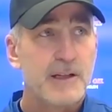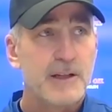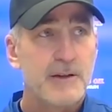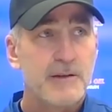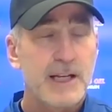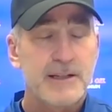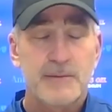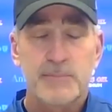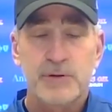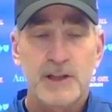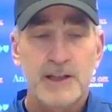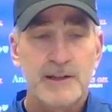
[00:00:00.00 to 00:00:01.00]
You know that's a
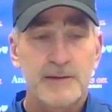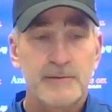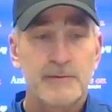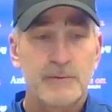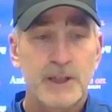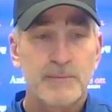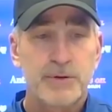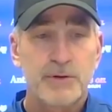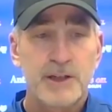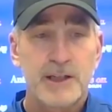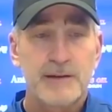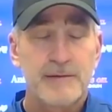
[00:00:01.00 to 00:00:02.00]
play that we had
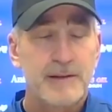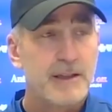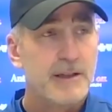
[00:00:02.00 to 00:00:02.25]
put in,